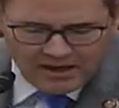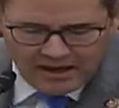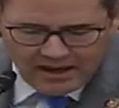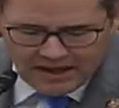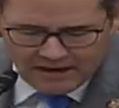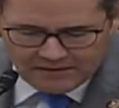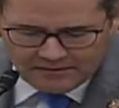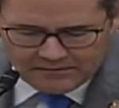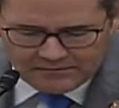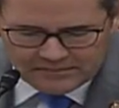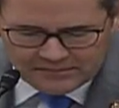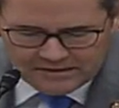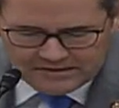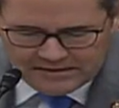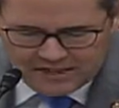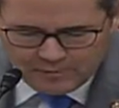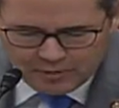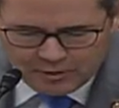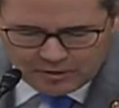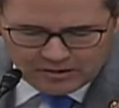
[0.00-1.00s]
And
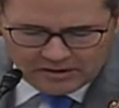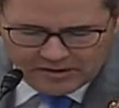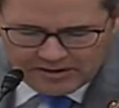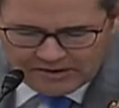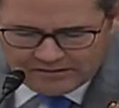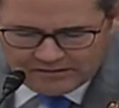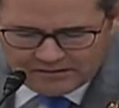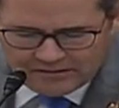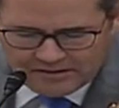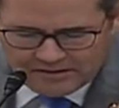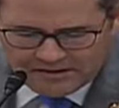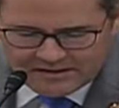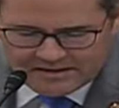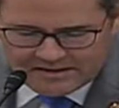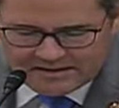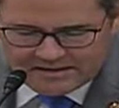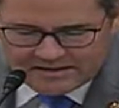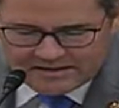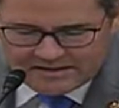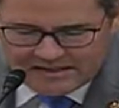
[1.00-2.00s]
separately,
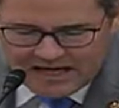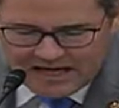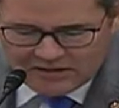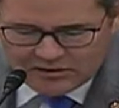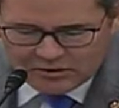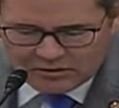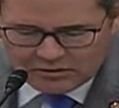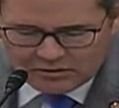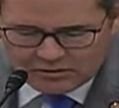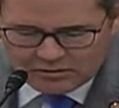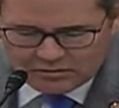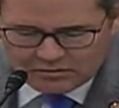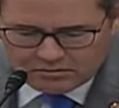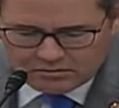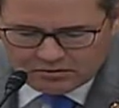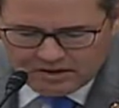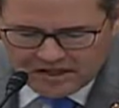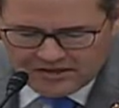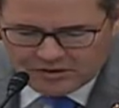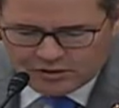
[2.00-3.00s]
this is National
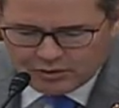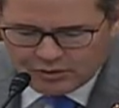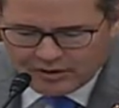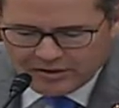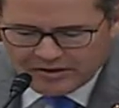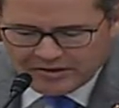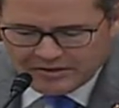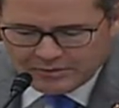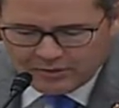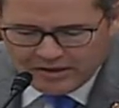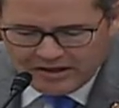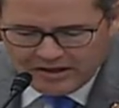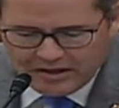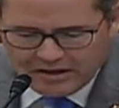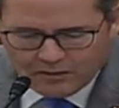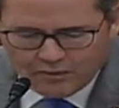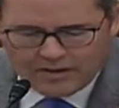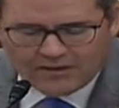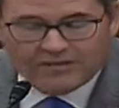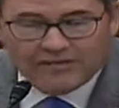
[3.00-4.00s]
Estuaries Week.
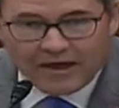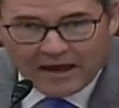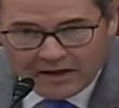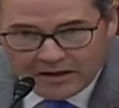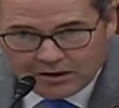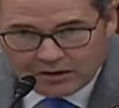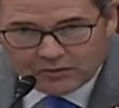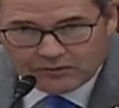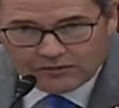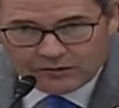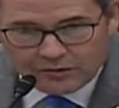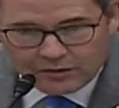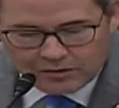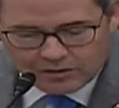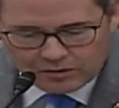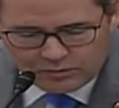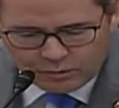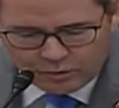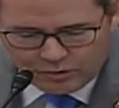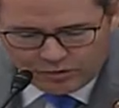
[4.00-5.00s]
I want to thank you for the
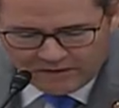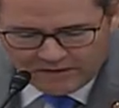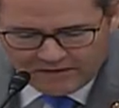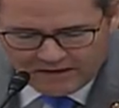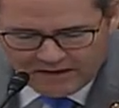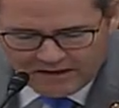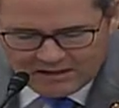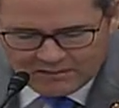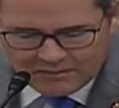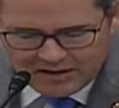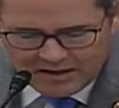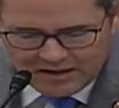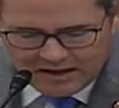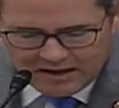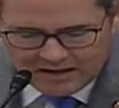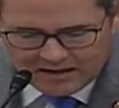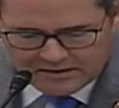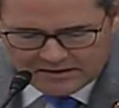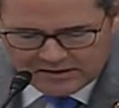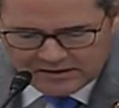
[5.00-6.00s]
good work that the
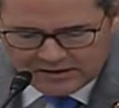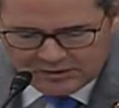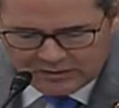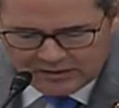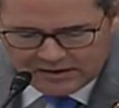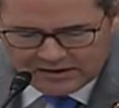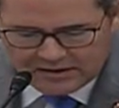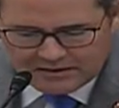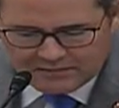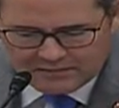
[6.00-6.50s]
EPA is doing in